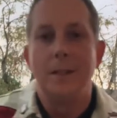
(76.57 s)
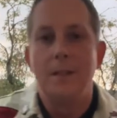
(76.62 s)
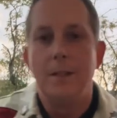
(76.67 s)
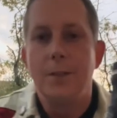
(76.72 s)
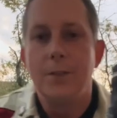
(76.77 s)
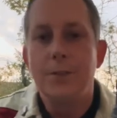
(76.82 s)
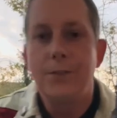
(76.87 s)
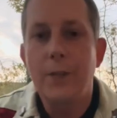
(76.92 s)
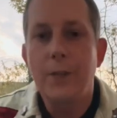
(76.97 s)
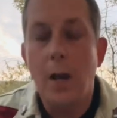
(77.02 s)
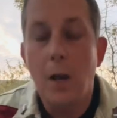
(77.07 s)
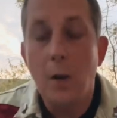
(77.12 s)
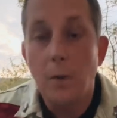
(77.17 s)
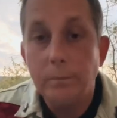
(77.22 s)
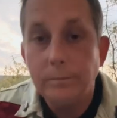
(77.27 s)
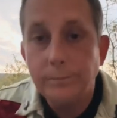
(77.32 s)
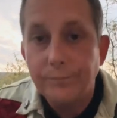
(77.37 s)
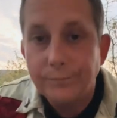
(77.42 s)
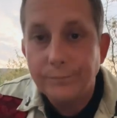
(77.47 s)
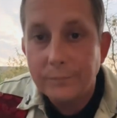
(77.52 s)
So
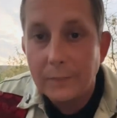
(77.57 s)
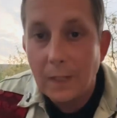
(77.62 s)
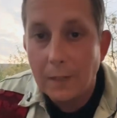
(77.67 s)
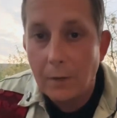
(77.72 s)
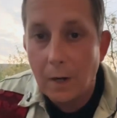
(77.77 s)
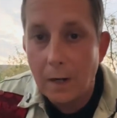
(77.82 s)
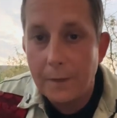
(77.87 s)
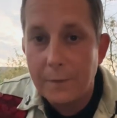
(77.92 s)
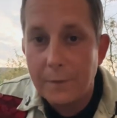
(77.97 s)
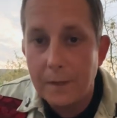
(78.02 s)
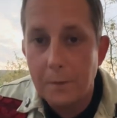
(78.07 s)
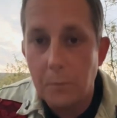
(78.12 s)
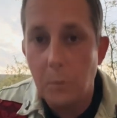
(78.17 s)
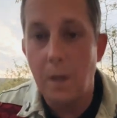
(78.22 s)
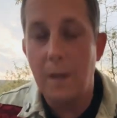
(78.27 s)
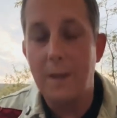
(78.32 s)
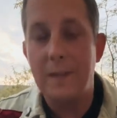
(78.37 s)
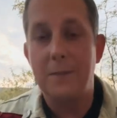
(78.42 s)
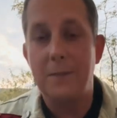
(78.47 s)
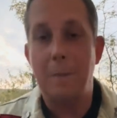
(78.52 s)
I've already filmed one
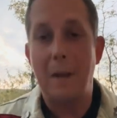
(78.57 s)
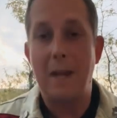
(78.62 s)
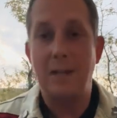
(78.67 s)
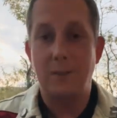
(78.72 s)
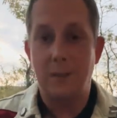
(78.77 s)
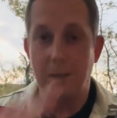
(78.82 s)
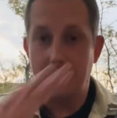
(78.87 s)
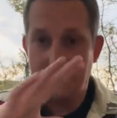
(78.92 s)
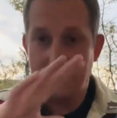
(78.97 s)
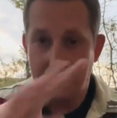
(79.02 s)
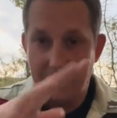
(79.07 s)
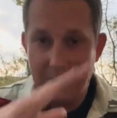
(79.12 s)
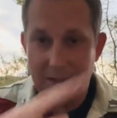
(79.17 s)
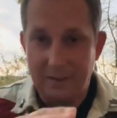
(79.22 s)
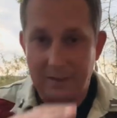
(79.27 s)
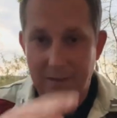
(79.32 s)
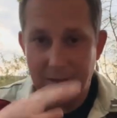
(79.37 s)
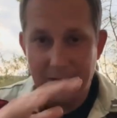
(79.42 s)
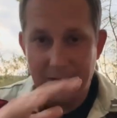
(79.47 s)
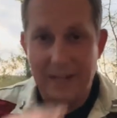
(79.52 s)
of these matchups, but
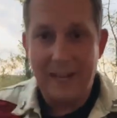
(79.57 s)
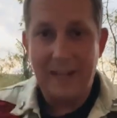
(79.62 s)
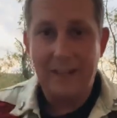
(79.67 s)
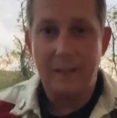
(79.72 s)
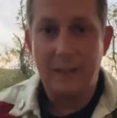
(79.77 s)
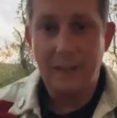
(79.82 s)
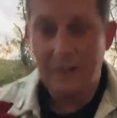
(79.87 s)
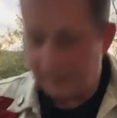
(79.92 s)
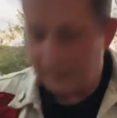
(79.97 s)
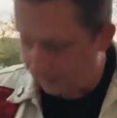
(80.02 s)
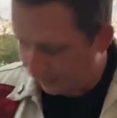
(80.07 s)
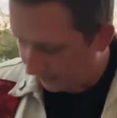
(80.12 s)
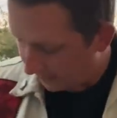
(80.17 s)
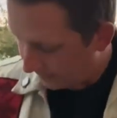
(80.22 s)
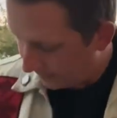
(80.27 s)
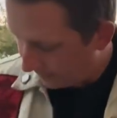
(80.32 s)
this is technically